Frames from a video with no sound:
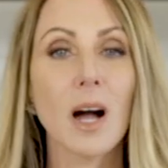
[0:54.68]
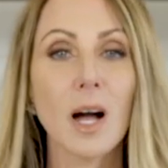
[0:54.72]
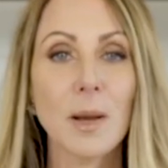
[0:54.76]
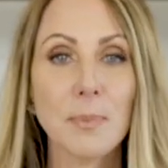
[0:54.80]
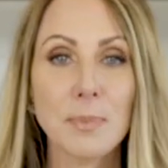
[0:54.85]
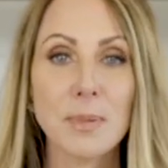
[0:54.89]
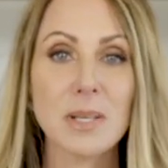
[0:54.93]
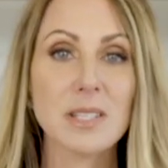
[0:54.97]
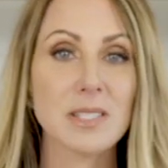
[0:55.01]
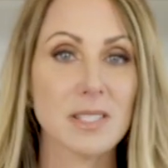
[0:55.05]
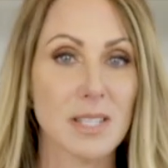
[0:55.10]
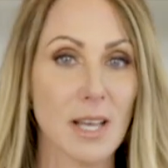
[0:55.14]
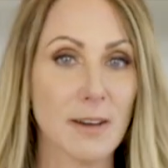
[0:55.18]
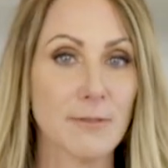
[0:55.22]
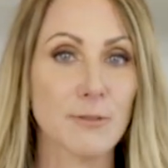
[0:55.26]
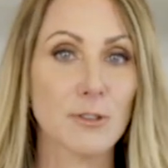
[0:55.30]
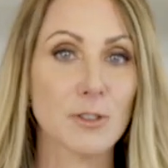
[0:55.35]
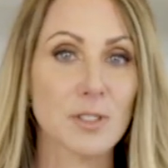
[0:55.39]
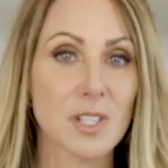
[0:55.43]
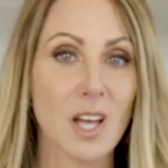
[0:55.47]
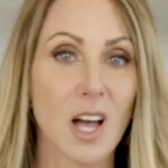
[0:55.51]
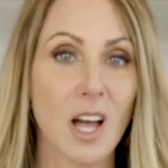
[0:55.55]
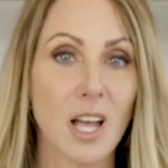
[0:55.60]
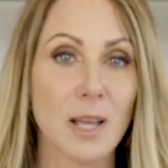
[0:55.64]
up
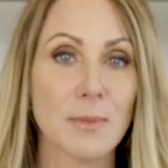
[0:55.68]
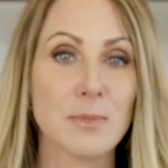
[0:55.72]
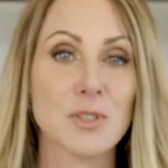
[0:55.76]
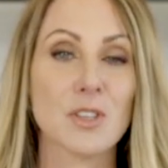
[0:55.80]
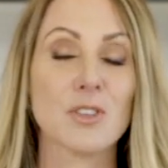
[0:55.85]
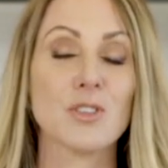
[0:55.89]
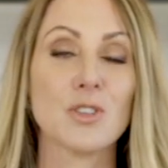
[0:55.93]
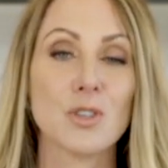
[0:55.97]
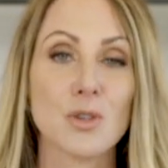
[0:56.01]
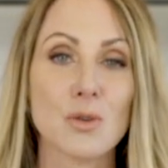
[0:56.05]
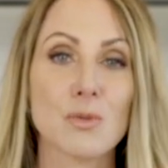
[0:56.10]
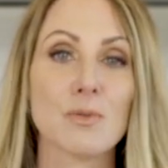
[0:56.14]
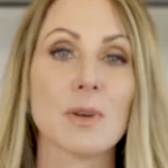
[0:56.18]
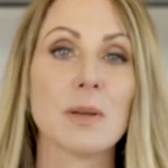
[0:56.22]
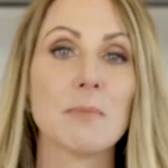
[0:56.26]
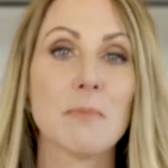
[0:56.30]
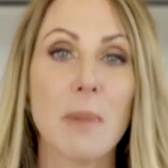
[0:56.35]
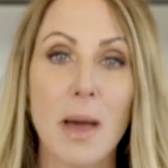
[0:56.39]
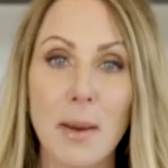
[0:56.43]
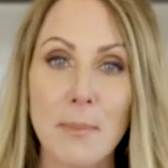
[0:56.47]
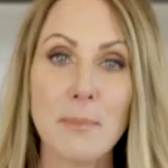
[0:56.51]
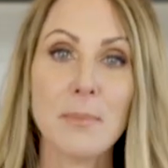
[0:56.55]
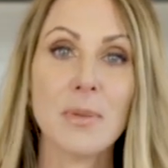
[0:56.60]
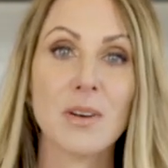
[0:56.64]
several times and you
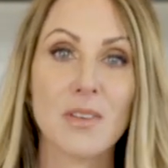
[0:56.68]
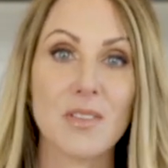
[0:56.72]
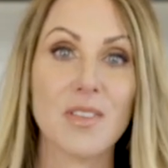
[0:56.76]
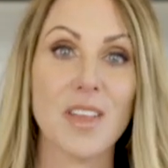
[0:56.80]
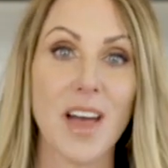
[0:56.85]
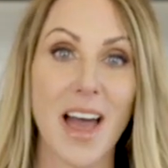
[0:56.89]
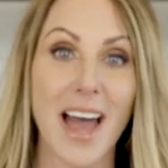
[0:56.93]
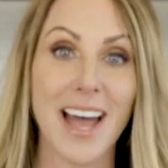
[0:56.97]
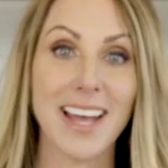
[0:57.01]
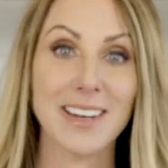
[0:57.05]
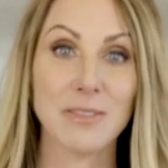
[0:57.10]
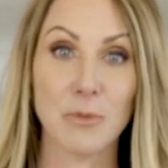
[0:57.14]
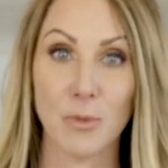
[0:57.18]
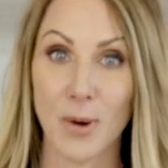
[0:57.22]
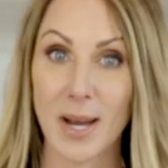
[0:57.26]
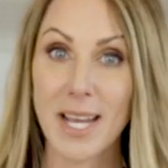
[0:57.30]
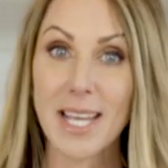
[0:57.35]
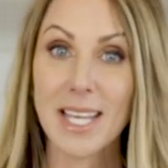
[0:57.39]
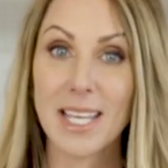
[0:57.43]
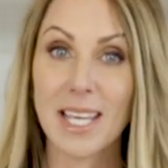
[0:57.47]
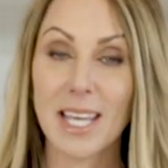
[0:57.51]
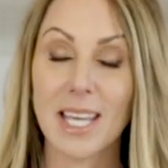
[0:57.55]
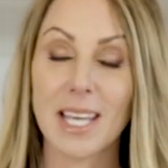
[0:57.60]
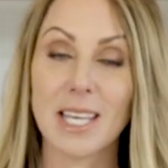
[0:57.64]
remember that
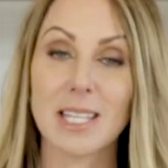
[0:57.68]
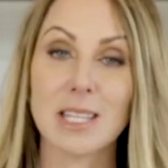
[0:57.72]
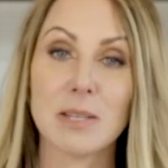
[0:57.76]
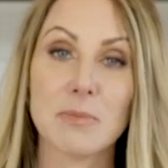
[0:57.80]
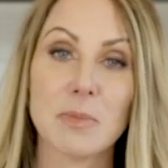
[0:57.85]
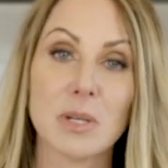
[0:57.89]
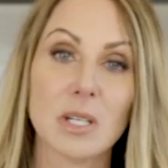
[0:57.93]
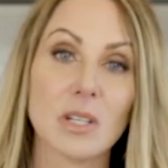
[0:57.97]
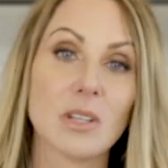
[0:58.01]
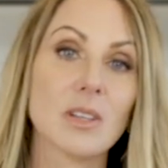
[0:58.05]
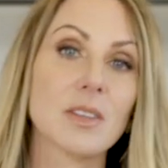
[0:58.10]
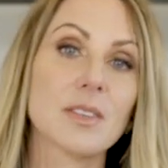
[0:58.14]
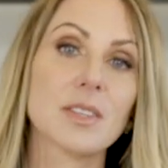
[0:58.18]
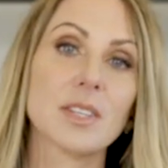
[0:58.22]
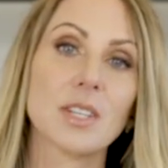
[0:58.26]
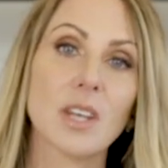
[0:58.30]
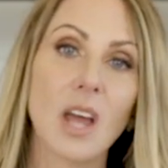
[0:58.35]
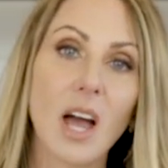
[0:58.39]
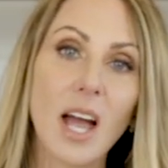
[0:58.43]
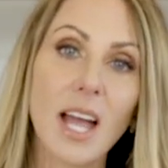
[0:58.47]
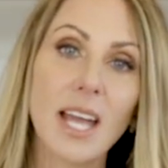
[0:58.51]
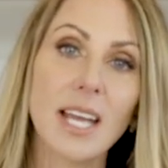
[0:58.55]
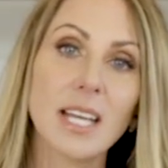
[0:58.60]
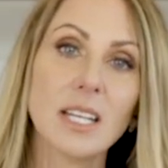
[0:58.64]
waking in the middle of the
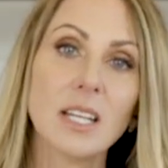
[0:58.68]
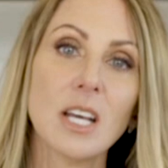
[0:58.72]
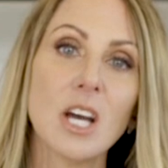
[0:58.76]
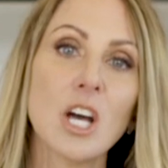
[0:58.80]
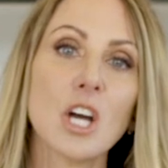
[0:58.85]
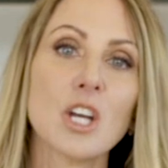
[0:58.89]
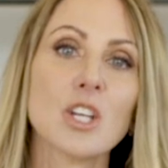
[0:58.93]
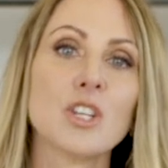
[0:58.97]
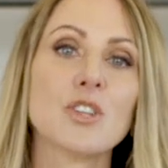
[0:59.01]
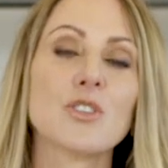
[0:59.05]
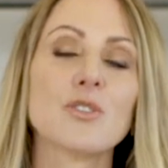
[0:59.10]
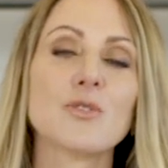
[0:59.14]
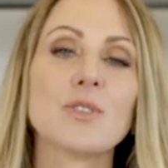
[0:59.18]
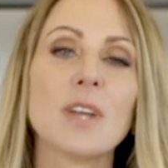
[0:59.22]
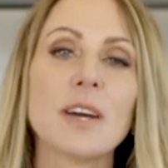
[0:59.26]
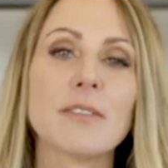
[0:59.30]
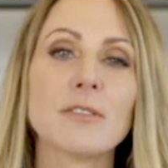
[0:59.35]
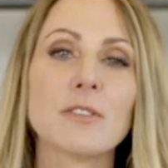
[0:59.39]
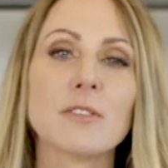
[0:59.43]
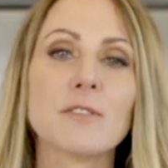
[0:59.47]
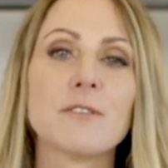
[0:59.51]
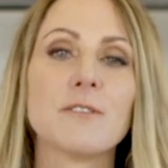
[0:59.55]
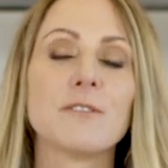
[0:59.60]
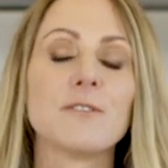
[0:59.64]
night, you're
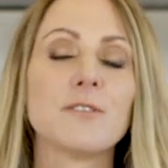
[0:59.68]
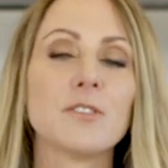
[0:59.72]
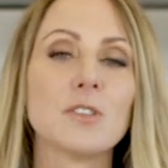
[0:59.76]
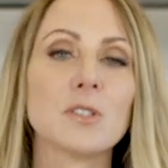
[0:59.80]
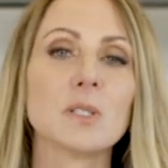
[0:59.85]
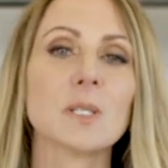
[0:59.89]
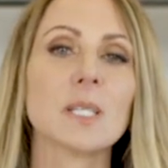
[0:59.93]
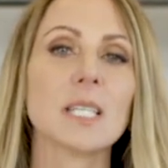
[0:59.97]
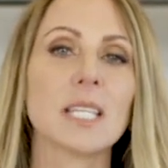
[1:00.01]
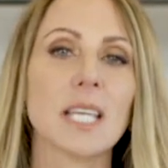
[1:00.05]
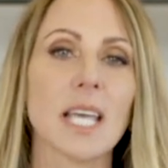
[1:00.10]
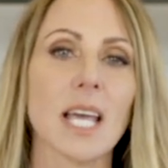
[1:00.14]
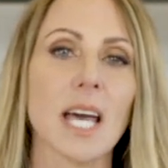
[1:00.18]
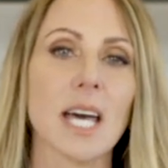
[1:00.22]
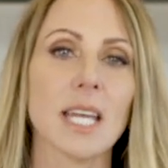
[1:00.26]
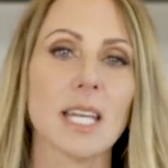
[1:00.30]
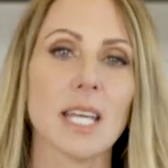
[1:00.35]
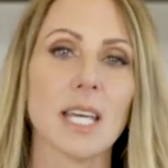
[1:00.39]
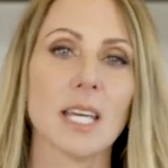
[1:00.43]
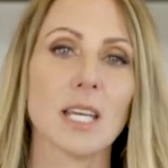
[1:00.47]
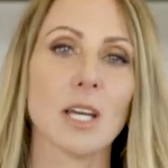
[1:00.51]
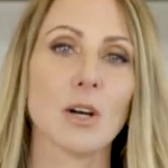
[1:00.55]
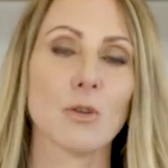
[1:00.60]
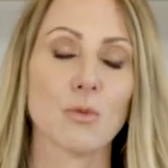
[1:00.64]
never fully
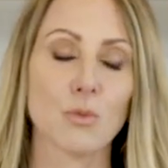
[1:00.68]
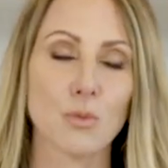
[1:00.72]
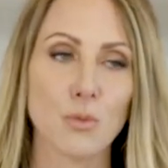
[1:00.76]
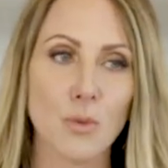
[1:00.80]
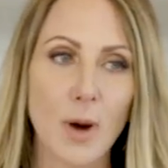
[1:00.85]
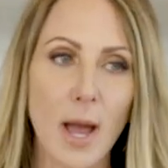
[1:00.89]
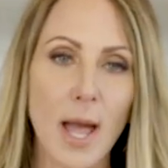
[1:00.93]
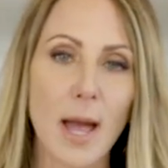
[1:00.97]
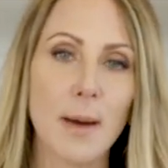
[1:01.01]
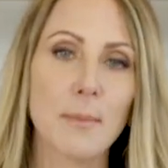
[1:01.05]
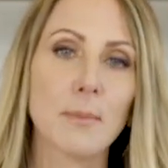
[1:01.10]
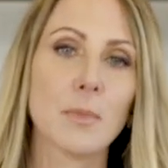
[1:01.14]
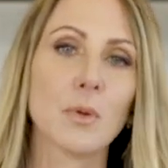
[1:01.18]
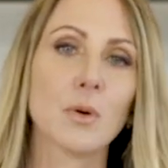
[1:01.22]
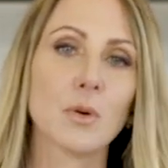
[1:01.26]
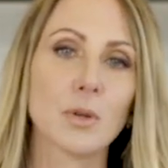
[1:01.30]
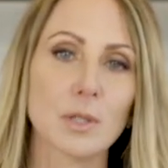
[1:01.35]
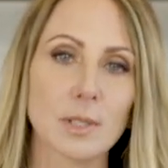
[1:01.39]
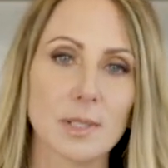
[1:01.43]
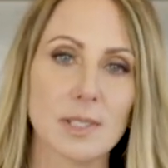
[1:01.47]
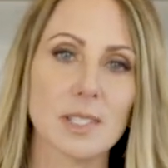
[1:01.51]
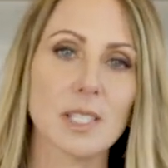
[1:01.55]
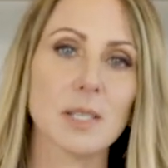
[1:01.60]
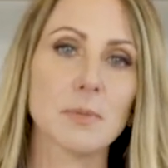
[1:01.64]
getting REM
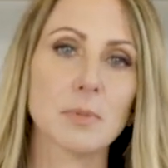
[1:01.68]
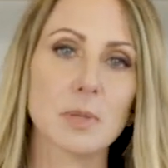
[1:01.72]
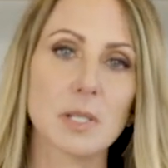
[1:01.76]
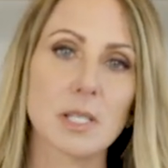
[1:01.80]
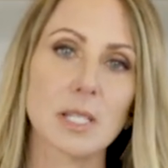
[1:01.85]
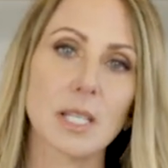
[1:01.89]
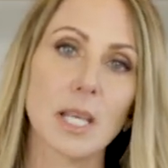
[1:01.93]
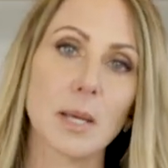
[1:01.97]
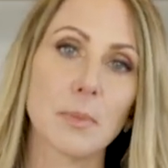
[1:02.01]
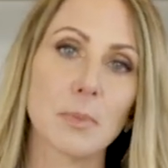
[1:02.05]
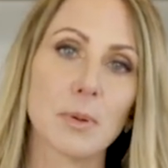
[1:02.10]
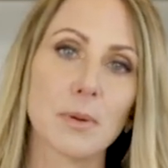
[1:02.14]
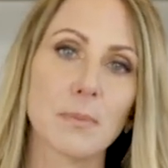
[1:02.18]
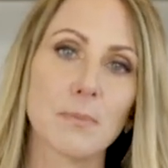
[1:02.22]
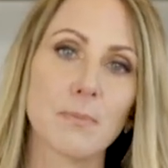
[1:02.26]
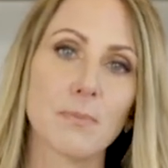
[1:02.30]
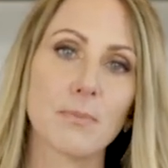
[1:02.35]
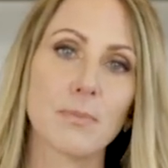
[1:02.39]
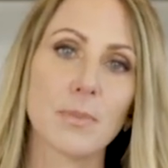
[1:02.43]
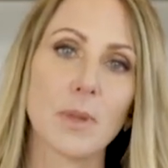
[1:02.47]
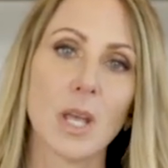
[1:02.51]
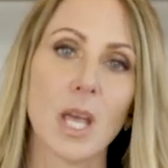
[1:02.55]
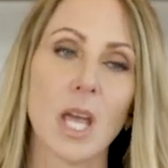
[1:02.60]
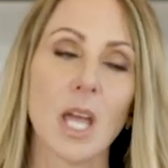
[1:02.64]
or deep sleep.
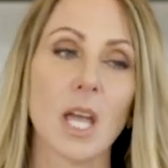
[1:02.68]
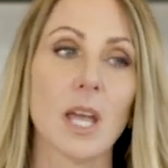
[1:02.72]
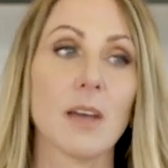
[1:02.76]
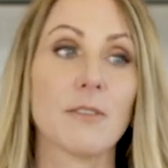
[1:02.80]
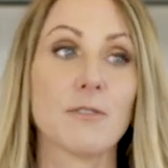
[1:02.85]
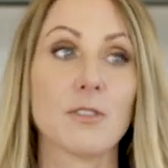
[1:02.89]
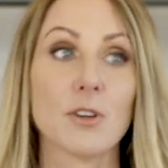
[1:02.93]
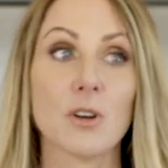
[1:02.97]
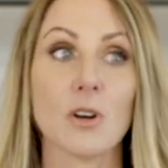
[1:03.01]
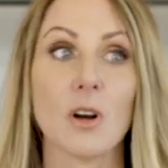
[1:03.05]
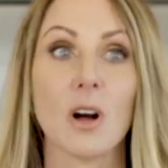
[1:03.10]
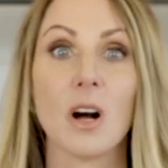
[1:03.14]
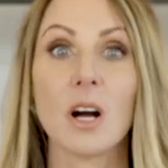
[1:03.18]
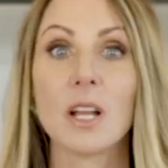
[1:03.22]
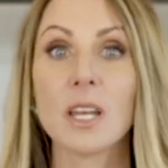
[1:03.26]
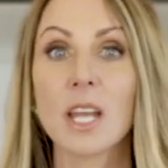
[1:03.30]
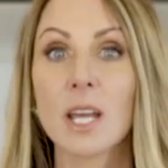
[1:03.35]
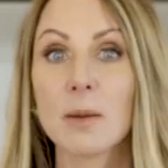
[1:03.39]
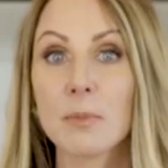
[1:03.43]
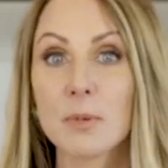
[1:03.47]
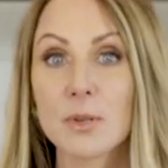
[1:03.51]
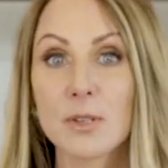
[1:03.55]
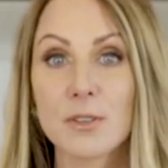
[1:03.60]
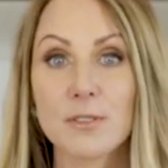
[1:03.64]
If you're
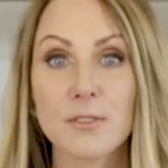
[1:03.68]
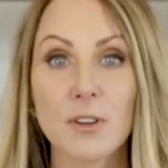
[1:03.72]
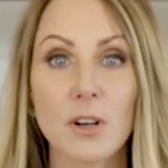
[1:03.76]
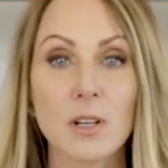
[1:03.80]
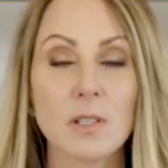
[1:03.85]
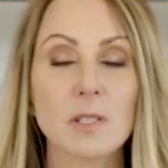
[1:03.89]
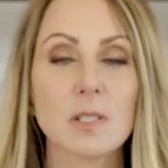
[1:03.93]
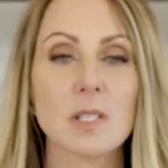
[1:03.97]
unable to fall